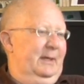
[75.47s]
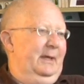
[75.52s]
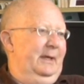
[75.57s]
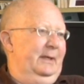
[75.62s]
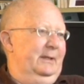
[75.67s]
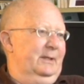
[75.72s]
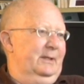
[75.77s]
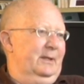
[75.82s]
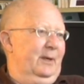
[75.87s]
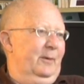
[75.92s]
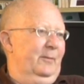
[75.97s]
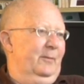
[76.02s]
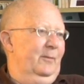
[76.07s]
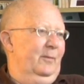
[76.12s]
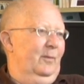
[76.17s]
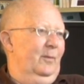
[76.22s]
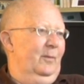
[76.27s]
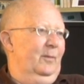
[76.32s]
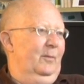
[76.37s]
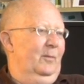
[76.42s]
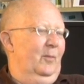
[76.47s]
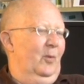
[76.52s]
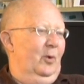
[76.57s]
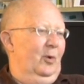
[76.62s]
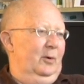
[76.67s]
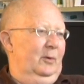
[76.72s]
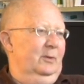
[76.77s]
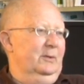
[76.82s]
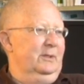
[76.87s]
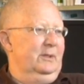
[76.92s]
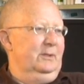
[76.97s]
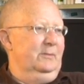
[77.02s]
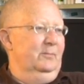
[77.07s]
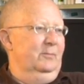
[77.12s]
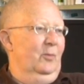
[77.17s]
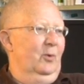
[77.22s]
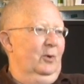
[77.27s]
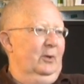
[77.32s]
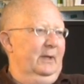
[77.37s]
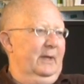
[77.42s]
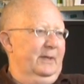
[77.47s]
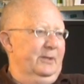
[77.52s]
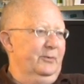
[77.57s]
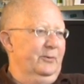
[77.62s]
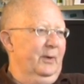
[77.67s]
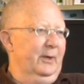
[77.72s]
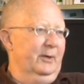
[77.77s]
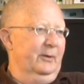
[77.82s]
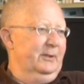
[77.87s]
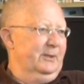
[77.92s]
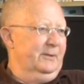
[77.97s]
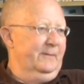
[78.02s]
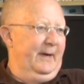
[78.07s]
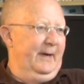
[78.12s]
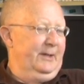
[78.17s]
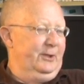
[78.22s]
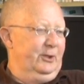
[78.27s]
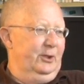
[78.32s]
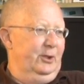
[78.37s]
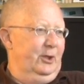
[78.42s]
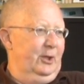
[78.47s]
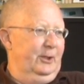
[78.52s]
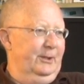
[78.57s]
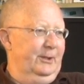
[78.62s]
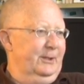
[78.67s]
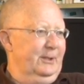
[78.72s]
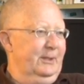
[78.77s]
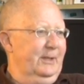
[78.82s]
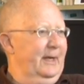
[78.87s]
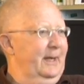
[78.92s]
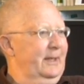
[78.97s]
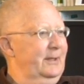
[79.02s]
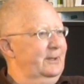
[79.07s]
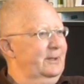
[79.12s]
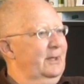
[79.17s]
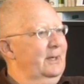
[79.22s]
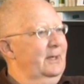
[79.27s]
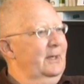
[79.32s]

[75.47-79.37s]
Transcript: in some more more or less rigorous fashion to understand